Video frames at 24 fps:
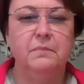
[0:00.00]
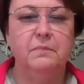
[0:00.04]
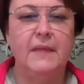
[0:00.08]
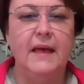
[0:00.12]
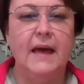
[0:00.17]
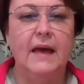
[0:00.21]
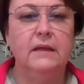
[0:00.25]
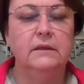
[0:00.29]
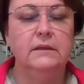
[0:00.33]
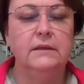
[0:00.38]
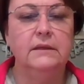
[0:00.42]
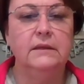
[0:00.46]

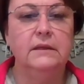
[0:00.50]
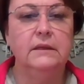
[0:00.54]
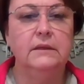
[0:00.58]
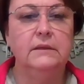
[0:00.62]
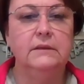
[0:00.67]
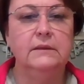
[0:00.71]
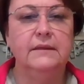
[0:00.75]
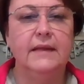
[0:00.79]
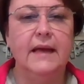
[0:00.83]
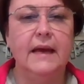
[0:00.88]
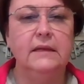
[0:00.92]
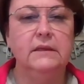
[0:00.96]
that little,
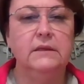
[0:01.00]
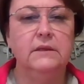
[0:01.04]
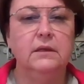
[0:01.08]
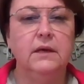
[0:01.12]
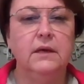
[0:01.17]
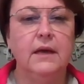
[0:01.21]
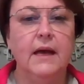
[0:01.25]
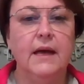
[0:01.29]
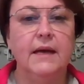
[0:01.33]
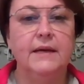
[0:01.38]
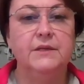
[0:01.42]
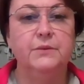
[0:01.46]
that little
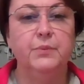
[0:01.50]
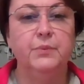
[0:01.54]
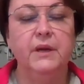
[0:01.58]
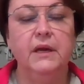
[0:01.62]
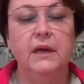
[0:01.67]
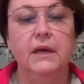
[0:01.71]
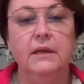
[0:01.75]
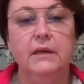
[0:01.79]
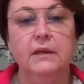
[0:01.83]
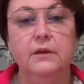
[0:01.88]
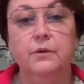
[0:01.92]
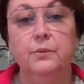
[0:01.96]
guy's
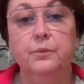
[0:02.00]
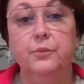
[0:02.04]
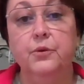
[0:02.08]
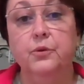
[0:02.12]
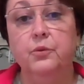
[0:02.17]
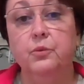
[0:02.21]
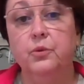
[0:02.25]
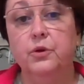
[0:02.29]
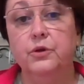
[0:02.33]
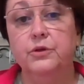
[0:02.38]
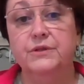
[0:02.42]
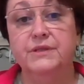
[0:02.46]
beginning to
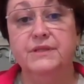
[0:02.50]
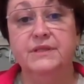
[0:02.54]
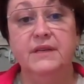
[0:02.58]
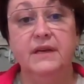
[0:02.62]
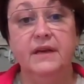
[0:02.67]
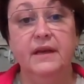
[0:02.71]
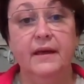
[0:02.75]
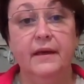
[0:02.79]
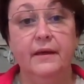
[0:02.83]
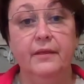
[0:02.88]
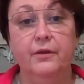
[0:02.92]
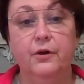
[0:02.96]
put words
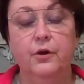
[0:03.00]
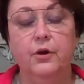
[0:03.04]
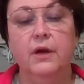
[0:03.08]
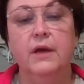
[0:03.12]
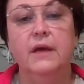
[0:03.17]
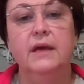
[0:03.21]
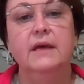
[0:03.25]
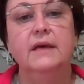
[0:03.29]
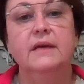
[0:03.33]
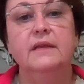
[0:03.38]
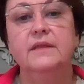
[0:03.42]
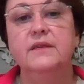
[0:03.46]
together.
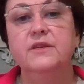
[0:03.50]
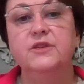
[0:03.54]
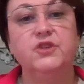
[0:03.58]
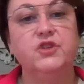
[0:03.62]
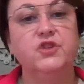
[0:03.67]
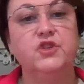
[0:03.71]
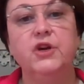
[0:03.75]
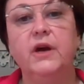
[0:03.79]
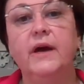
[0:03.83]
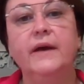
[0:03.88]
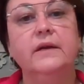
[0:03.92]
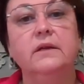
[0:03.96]
This
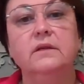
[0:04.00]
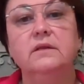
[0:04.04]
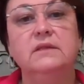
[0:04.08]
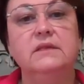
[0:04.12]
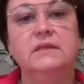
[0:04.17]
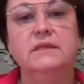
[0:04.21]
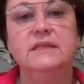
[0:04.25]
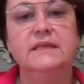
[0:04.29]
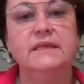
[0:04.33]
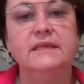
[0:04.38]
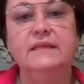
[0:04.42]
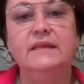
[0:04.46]
child
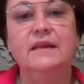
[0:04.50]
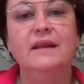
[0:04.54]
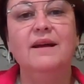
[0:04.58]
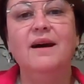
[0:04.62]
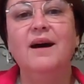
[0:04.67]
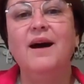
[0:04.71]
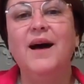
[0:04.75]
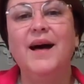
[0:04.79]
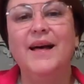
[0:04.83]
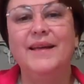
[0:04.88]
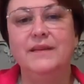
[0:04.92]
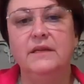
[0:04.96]
did
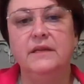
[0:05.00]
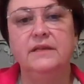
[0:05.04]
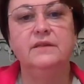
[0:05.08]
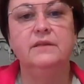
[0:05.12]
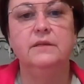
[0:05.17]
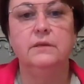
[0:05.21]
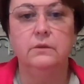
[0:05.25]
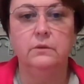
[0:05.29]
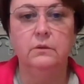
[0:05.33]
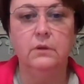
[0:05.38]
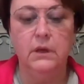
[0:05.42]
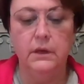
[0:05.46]
not
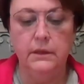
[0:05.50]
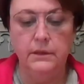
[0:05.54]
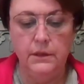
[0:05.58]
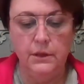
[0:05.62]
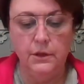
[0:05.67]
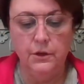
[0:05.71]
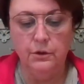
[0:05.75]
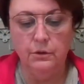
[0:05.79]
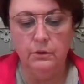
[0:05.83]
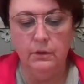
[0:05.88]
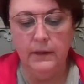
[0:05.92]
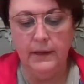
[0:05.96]
until a
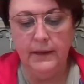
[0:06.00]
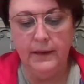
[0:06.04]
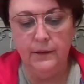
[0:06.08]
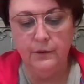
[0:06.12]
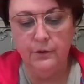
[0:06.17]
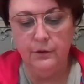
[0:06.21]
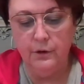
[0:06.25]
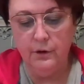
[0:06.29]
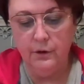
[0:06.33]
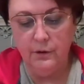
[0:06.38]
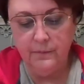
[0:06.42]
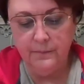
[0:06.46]
year
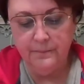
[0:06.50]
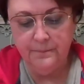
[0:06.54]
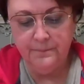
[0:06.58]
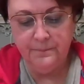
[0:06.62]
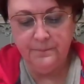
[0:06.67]
later.